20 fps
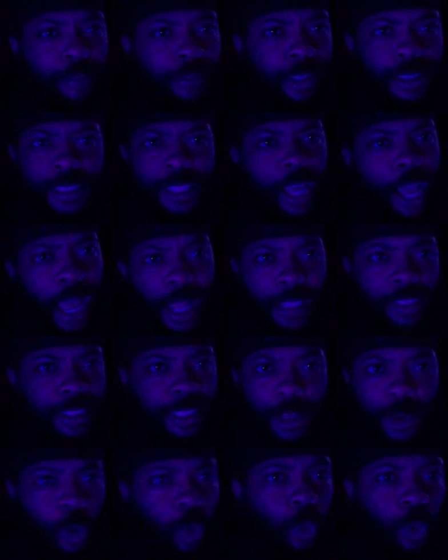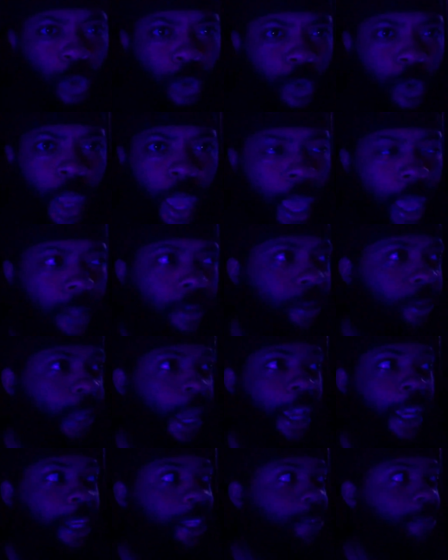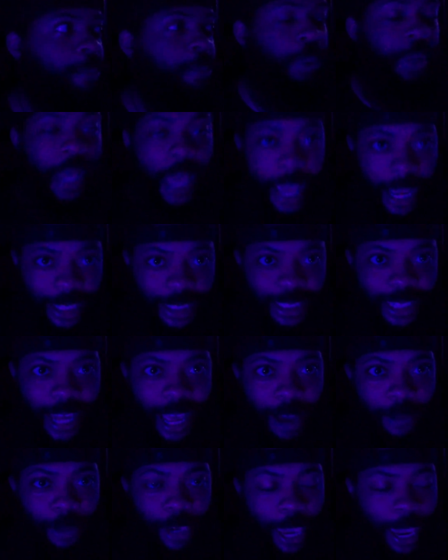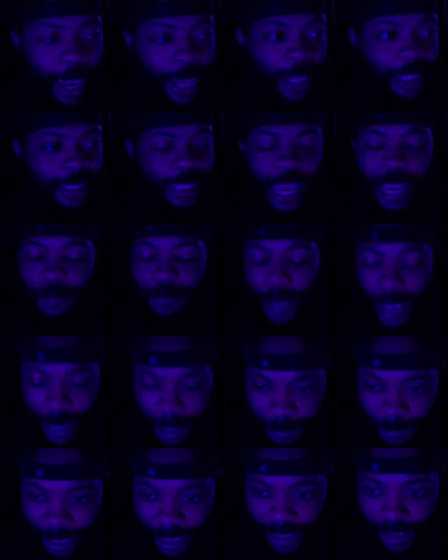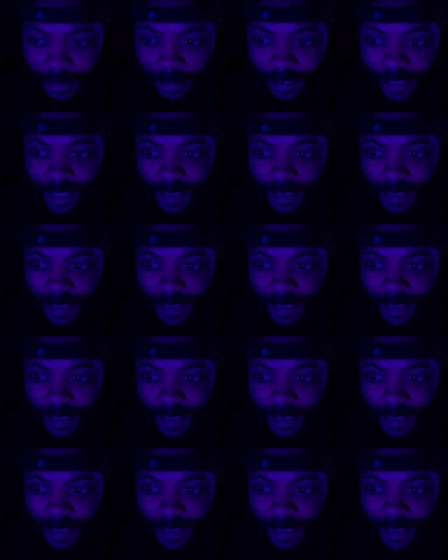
because the gauntlets that old dude had look like he's blasting out cannons like Mega Man.